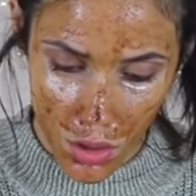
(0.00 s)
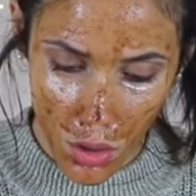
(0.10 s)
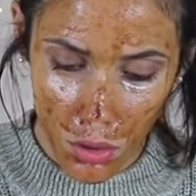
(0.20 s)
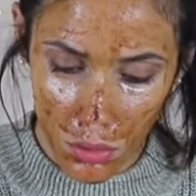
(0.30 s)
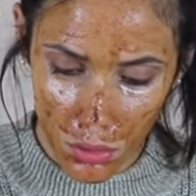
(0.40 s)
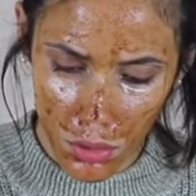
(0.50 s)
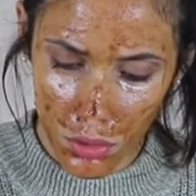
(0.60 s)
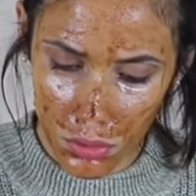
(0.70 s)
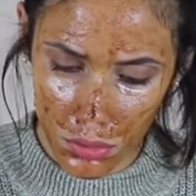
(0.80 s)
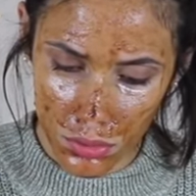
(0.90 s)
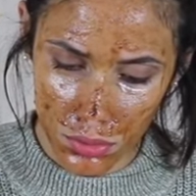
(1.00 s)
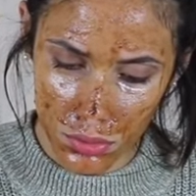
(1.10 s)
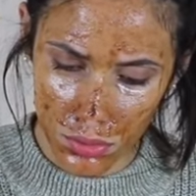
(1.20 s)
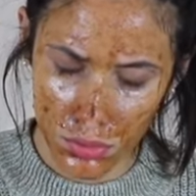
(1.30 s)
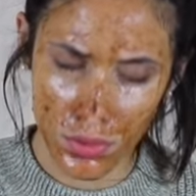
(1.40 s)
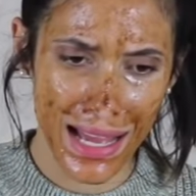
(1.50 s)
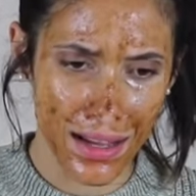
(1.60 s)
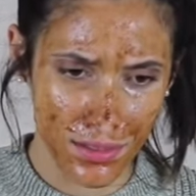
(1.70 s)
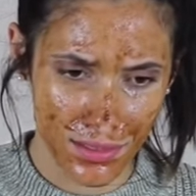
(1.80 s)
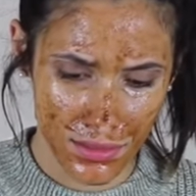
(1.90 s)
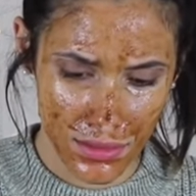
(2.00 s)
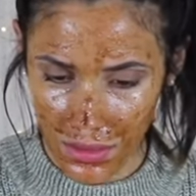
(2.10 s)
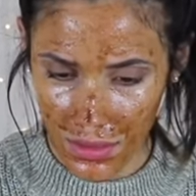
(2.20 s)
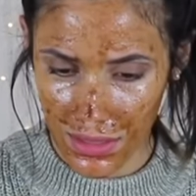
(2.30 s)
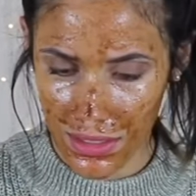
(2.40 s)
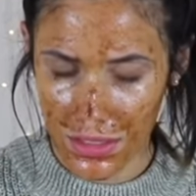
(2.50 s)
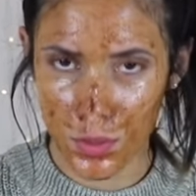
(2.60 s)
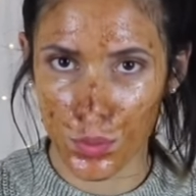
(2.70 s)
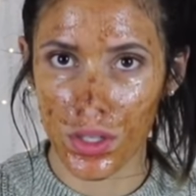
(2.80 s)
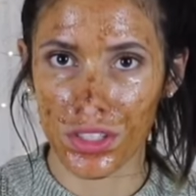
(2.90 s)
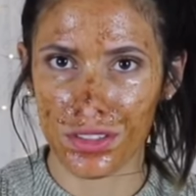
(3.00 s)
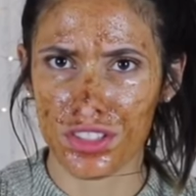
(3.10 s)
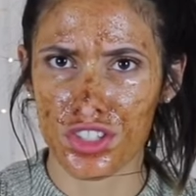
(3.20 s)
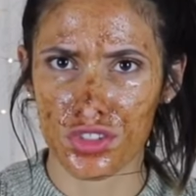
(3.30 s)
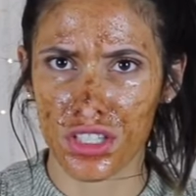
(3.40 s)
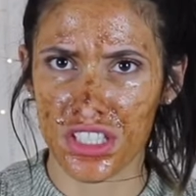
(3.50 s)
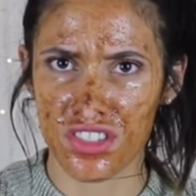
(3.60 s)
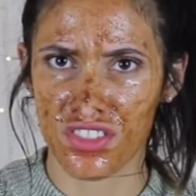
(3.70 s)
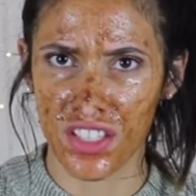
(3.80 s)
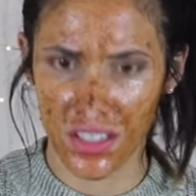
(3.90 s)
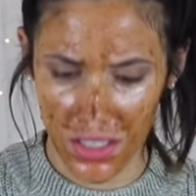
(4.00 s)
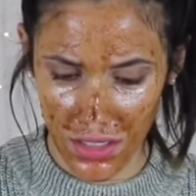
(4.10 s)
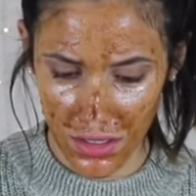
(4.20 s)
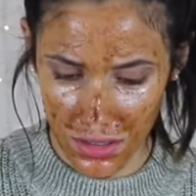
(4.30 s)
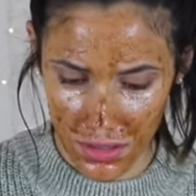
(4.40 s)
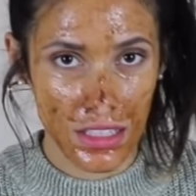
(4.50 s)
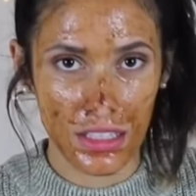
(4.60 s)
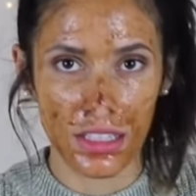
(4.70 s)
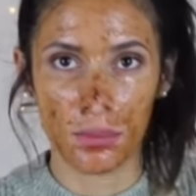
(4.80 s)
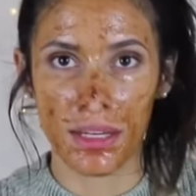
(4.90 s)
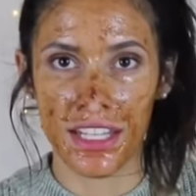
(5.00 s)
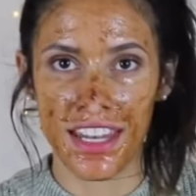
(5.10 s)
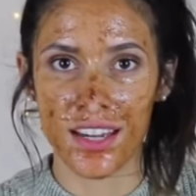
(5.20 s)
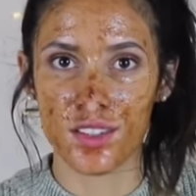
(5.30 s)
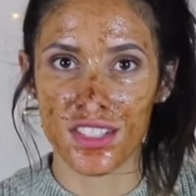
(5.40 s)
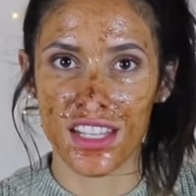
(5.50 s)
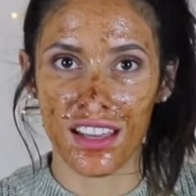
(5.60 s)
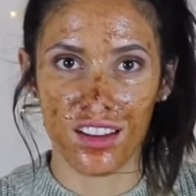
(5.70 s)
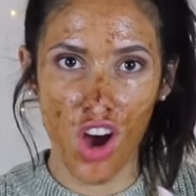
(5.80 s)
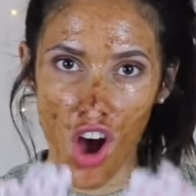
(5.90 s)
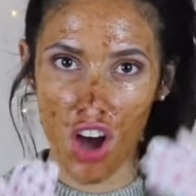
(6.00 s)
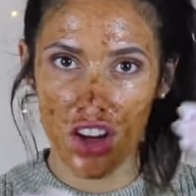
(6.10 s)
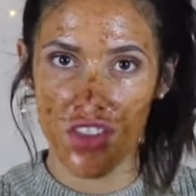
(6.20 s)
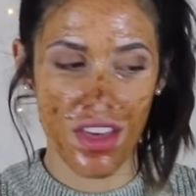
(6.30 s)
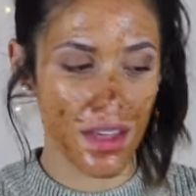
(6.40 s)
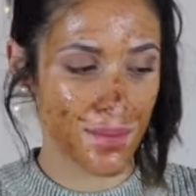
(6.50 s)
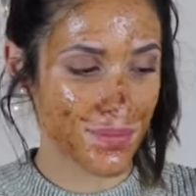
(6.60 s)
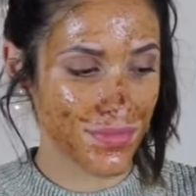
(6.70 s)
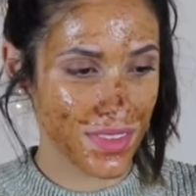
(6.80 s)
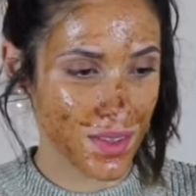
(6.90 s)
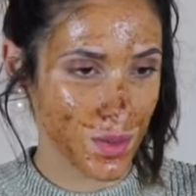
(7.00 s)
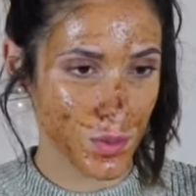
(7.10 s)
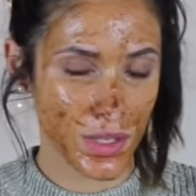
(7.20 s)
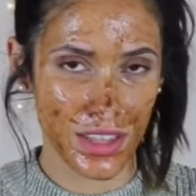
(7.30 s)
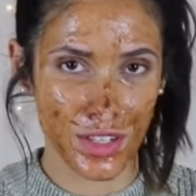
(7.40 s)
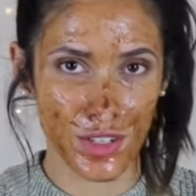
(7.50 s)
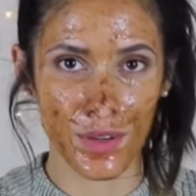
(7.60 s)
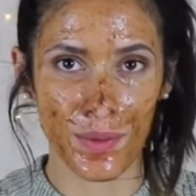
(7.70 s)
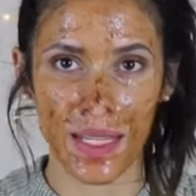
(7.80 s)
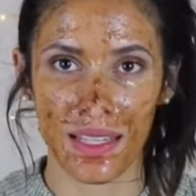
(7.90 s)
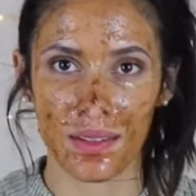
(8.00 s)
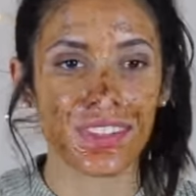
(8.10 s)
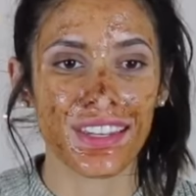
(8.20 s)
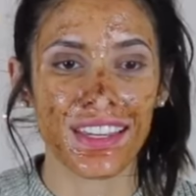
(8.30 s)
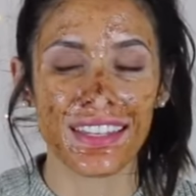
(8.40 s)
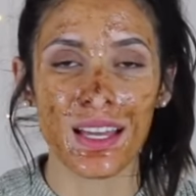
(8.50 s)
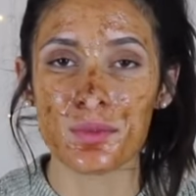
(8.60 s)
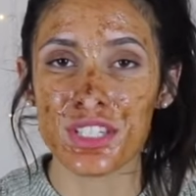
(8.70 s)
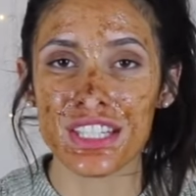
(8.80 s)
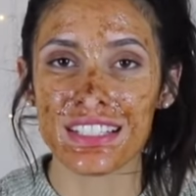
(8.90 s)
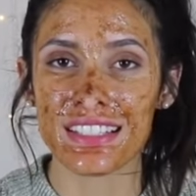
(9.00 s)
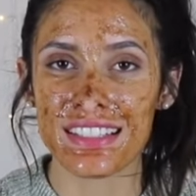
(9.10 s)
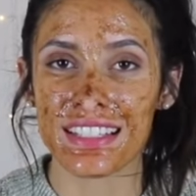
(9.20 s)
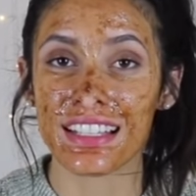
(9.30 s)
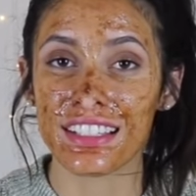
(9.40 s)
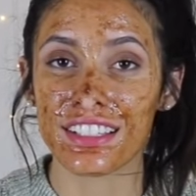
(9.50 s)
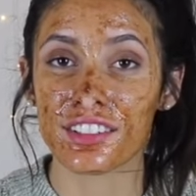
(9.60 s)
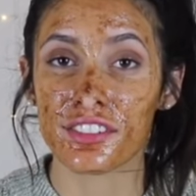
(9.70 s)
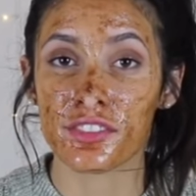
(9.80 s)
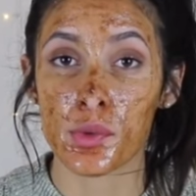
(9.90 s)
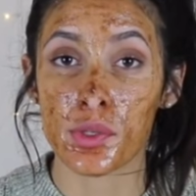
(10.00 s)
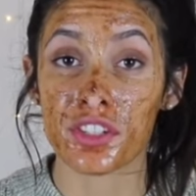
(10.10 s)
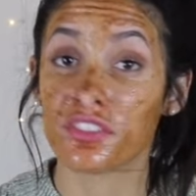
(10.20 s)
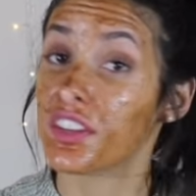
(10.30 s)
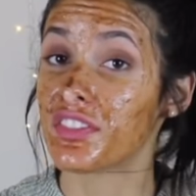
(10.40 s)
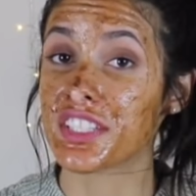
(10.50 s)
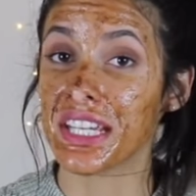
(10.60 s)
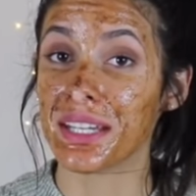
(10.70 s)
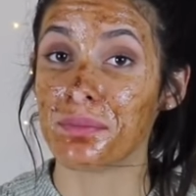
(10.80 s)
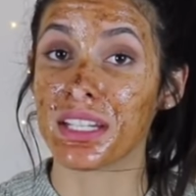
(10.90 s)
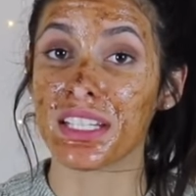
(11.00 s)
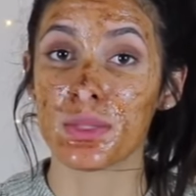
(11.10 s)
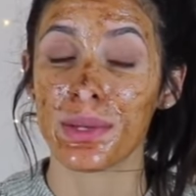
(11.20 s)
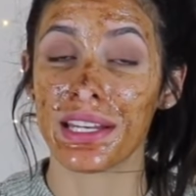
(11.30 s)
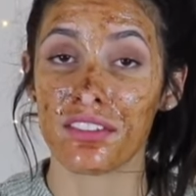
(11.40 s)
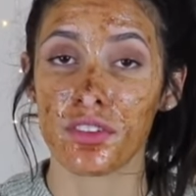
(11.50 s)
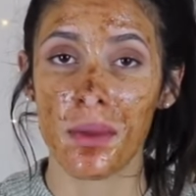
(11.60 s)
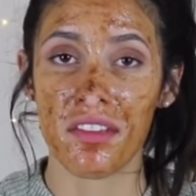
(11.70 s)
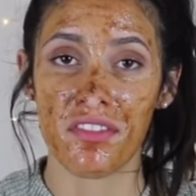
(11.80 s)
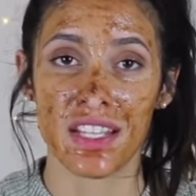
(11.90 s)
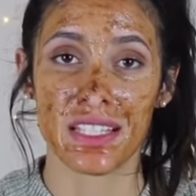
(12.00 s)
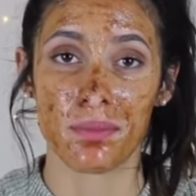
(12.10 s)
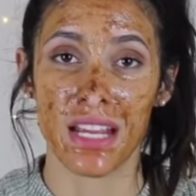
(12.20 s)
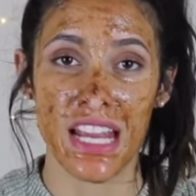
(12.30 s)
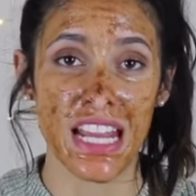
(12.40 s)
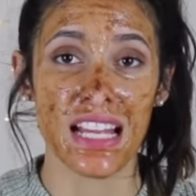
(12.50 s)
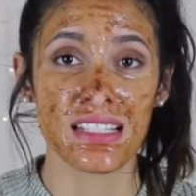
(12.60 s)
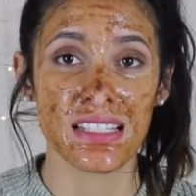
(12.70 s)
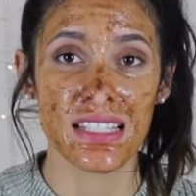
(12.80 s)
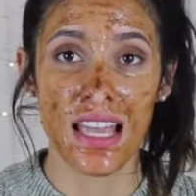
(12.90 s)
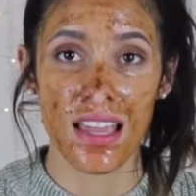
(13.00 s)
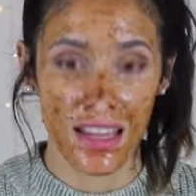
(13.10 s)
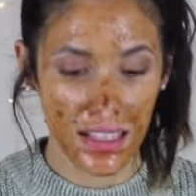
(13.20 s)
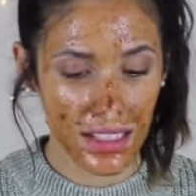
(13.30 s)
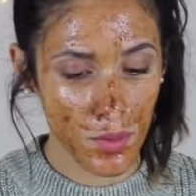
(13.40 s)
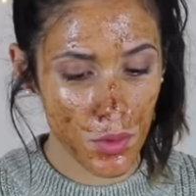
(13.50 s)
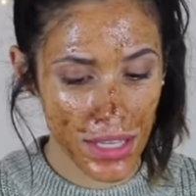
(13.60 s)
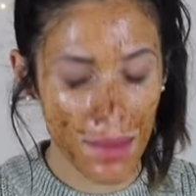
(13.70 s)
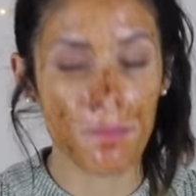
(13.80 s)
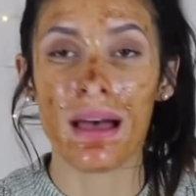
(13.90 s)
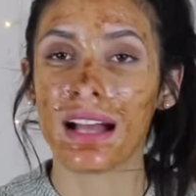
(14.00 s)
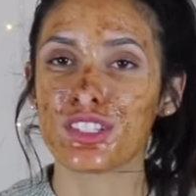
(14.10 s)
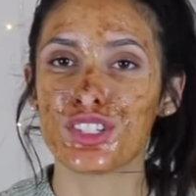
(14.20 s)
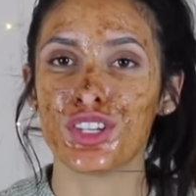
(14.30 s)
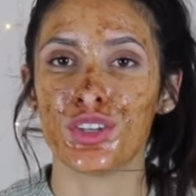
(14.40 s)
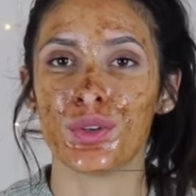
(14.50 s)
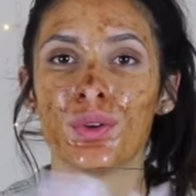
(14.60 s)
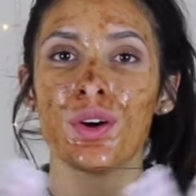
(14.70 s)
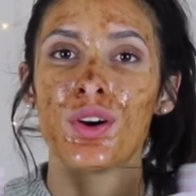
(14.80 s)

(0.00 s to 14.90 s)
oh, wow. That is one strange feeling. Like my nails get caught on them when they're going in. Now I'm just gonna sit here for 15 minutes waiting for my face and my hands, and I will get back to you